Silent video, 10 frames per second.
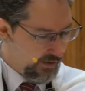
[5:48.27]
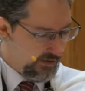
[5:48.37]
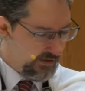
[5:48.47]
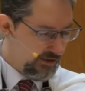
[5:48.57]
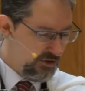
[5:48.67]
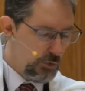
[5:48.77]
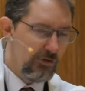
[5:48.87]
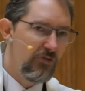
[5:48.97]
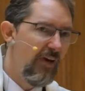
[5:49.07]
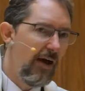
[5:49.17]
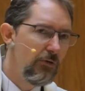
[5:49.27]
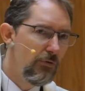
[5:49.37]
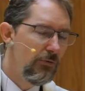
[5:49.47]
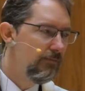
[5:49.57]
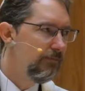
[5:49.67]
Is it a Jewish
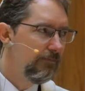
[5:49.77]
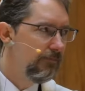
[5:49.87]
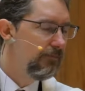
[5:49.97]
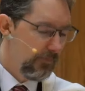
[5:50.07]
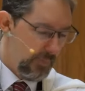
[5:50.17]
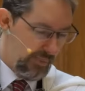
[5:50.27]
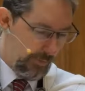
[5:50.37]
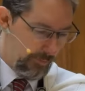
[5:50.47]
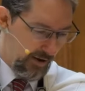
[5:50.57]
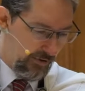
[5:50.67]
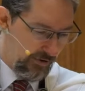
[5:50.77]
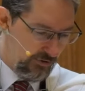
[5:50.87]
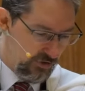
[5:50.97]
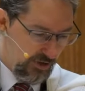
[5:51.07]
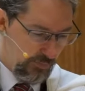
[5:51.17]
value that
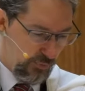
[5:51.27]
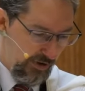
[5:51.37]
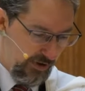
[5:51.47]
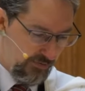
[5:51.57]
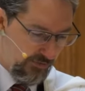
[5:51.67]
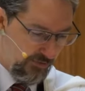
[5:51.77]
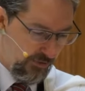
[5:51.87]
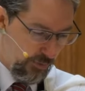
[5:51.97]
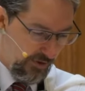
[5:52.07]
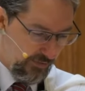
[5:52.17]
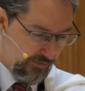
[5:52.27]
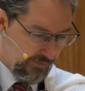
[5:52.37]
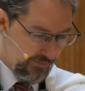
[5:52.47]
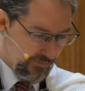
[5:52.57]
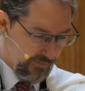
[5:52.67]
marriage can bring fulfillment
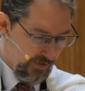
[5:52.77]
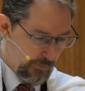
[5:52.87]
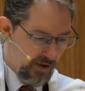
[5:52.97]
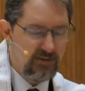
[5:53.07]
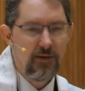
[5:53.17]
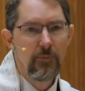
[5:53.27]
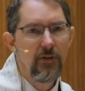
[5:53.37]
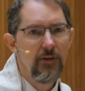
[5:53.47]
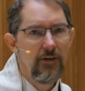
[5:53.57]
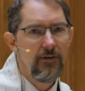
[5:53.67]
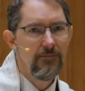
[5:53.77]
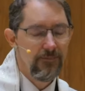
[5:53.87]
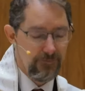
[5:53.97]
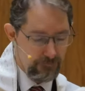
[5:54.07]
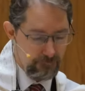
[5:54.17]
and possibility?
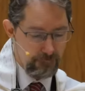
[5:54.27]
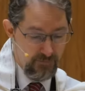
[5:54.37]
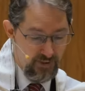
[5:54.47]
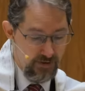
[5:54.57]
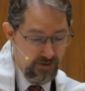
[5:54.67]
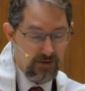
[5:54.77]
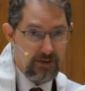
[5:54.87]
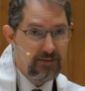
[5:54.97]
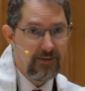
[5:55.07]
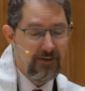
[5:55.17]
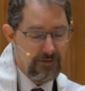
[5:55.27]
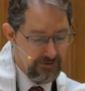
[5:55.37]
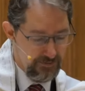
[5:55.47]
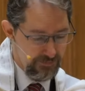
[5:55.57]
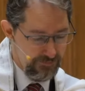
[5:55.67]
Yes, it
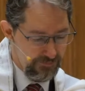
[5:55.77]
is.